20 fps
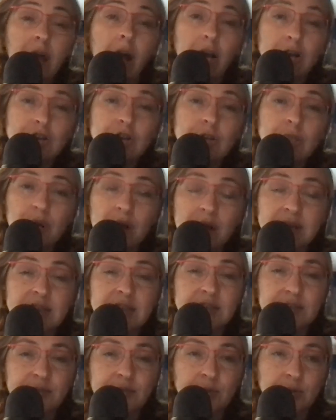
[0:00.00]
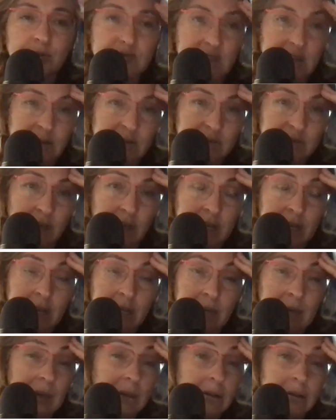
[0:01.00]
ultra processed foods that I was talking
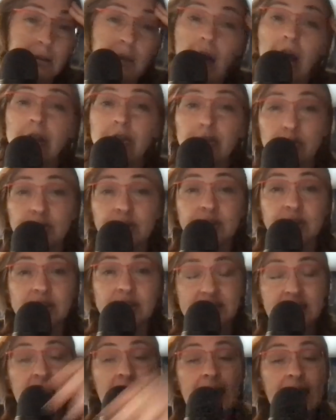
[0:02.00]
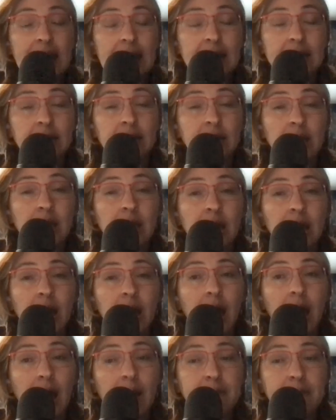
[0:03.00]
about, and a lot of those contain
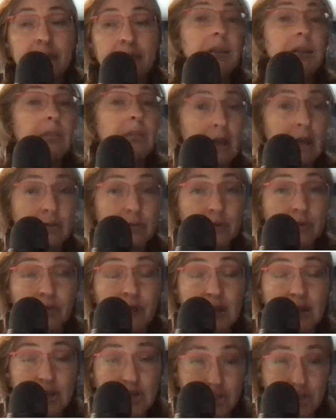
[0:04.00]
a lot of refined